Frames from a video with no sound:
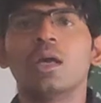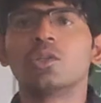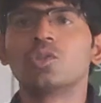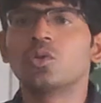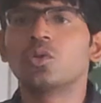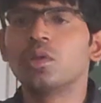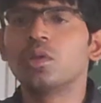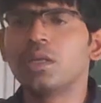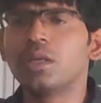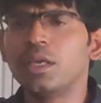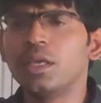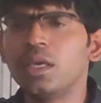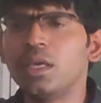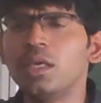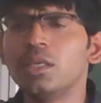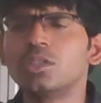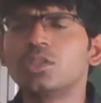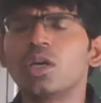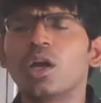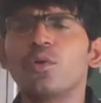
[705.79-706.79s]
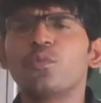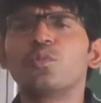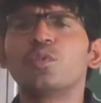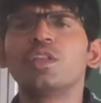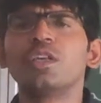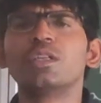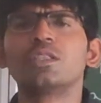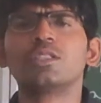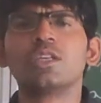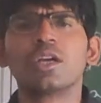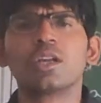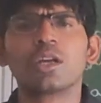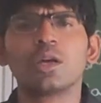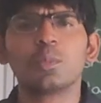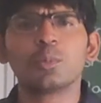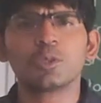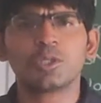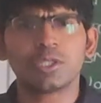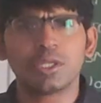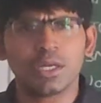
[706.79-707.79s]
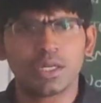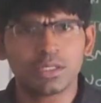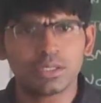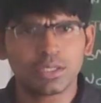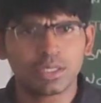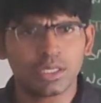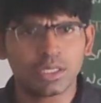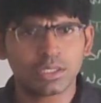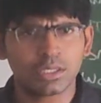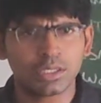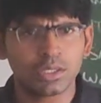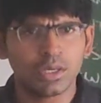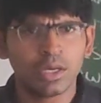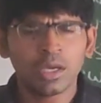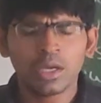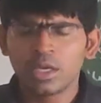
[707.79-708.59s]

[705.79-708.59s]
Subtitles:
So in each of these circumstances,